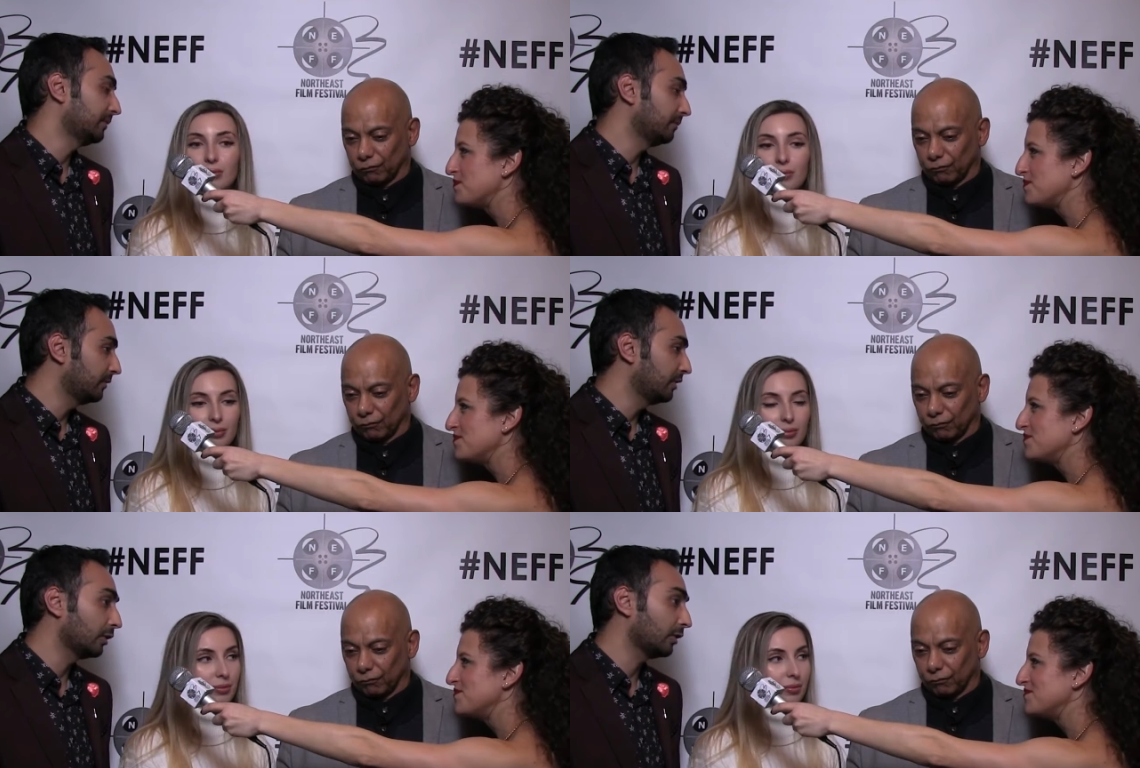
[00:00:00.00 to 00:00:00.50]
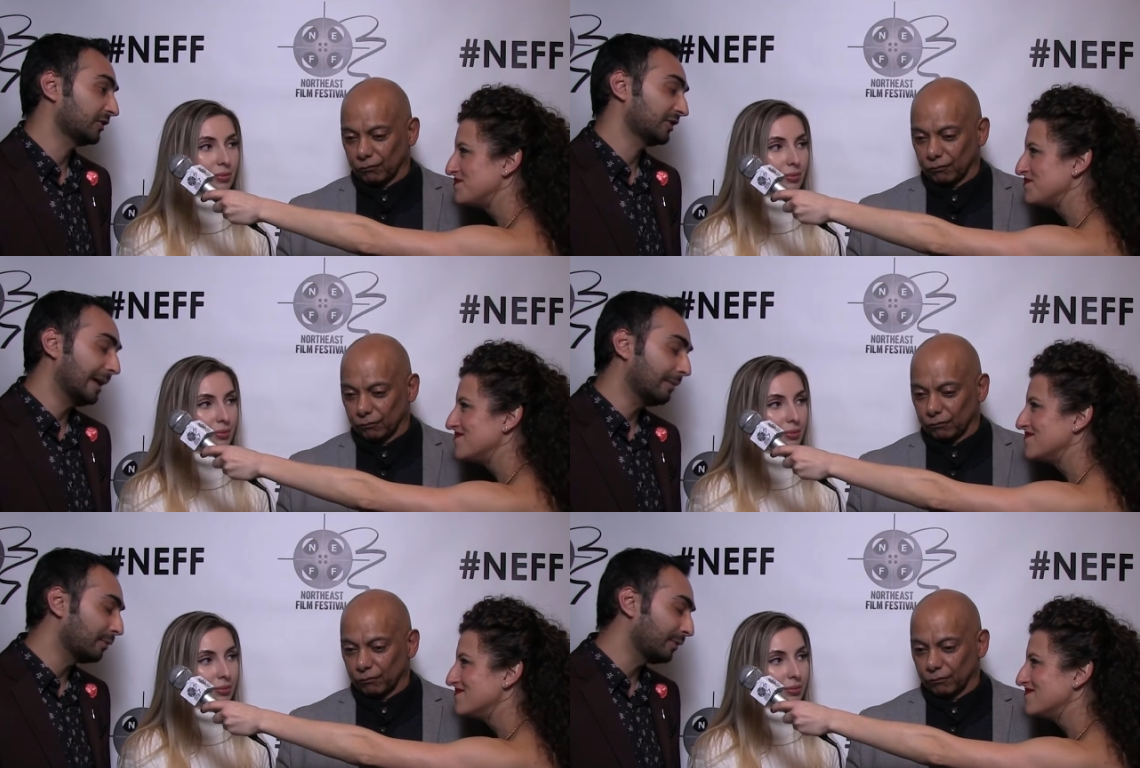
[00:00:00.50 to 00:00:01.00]
Speaker 1: and you know,
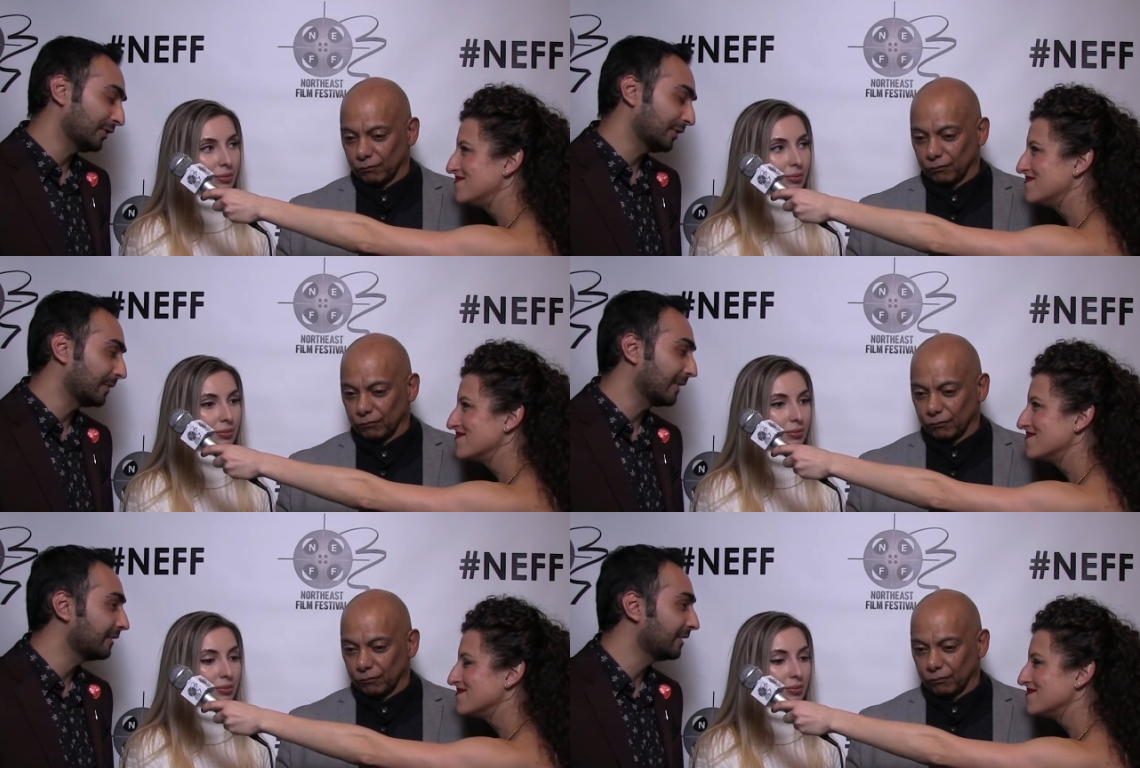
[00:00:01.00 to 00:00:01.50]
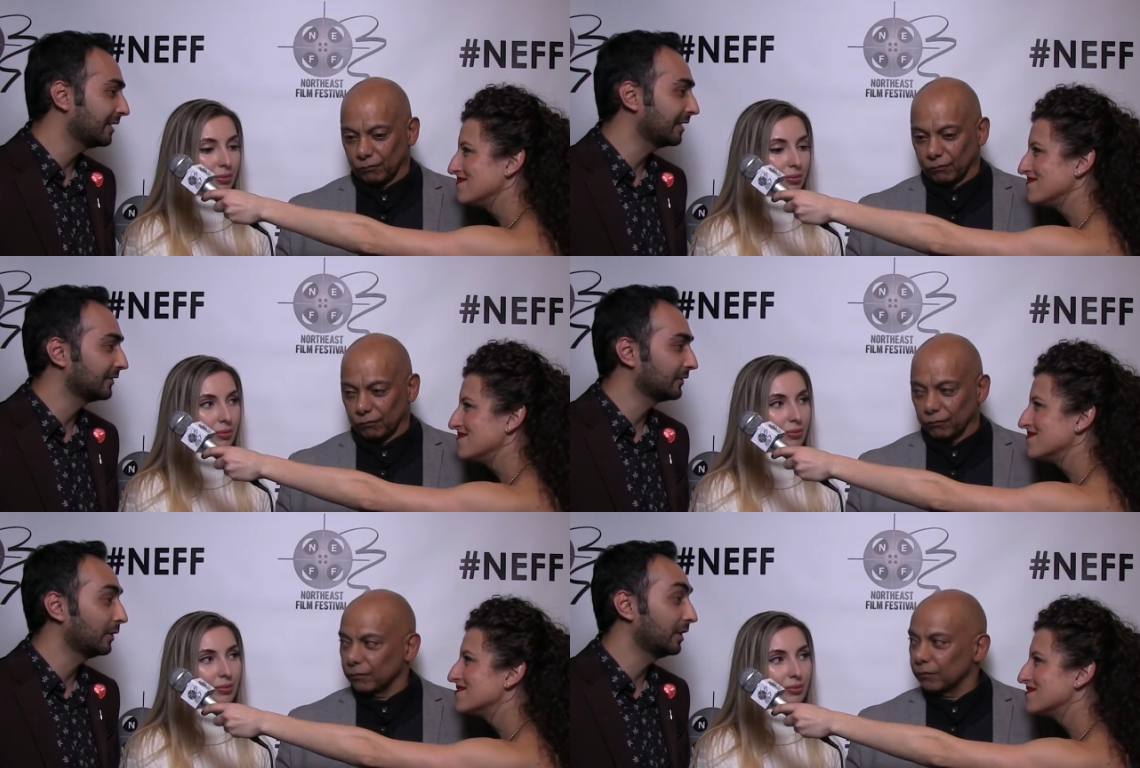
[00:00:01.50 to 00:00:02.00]
because camera picks up
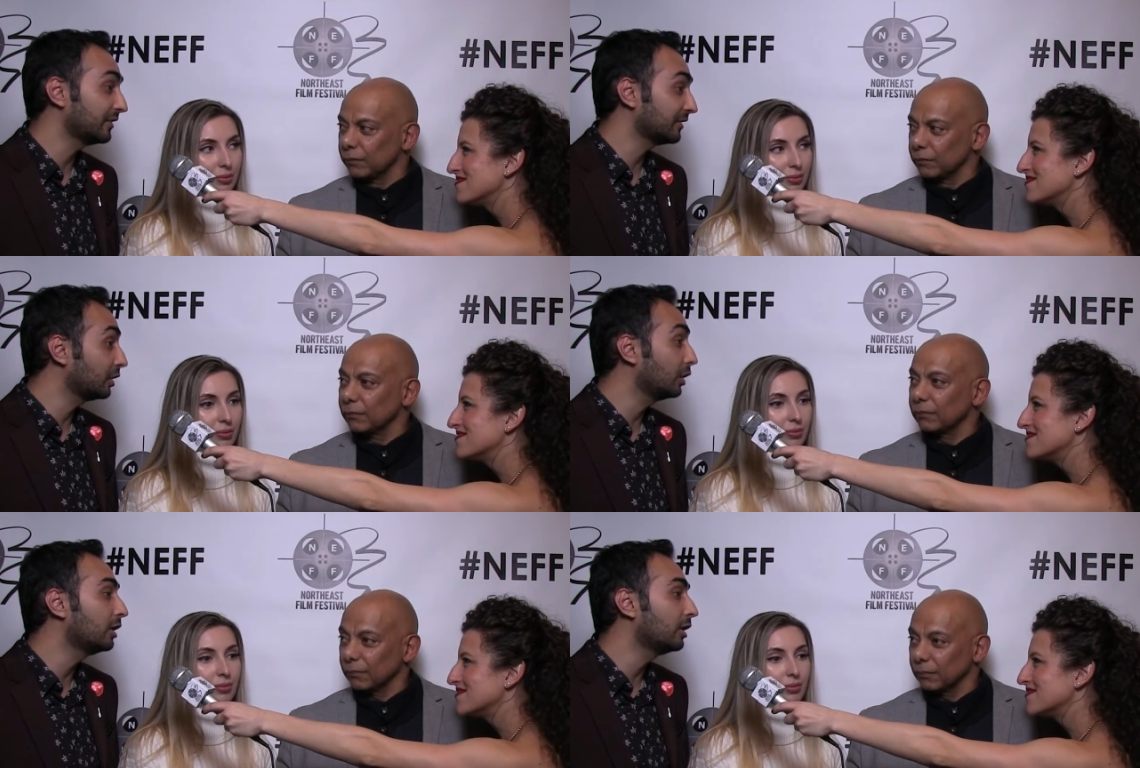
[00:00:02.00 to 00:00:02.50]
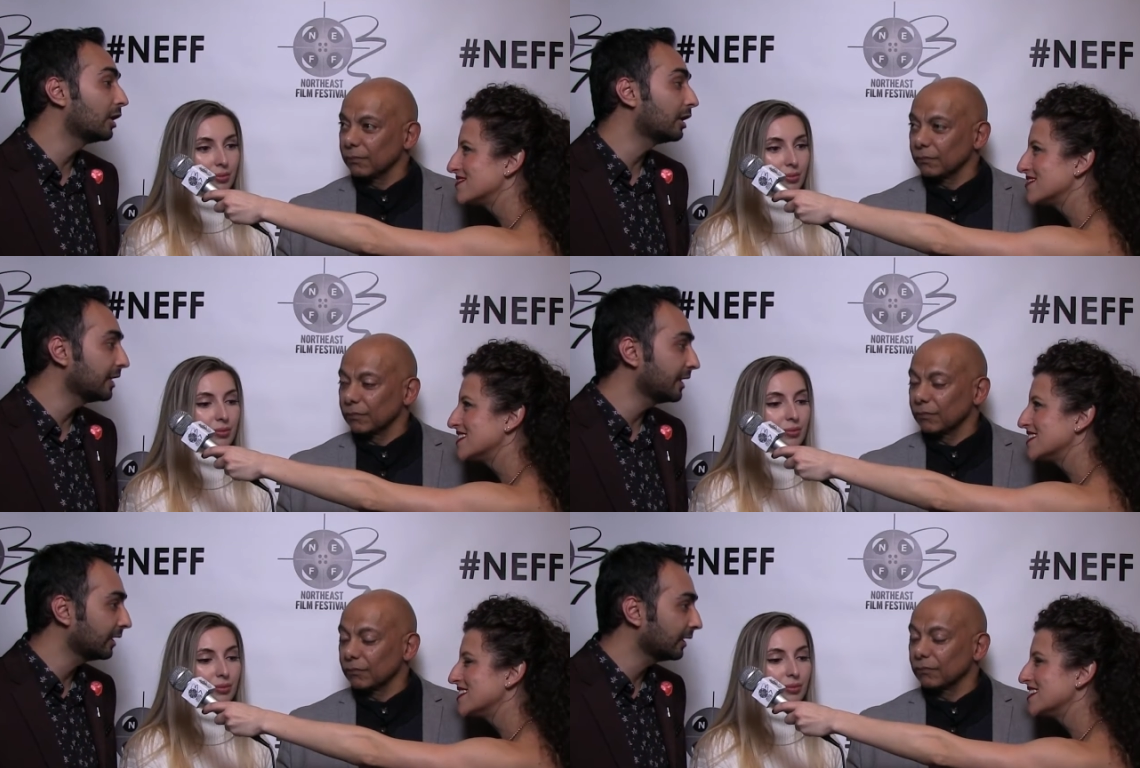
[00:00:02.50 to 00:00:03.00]
everything. So it is a good
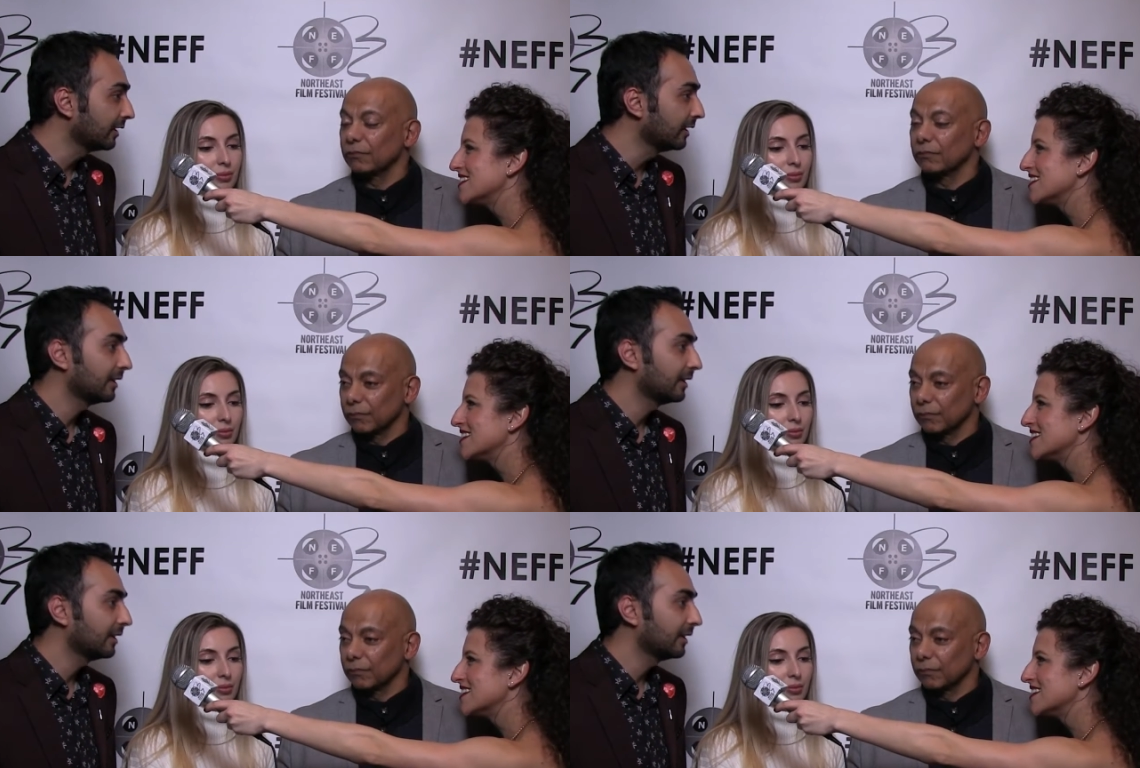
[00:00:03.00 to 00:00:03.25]
learning,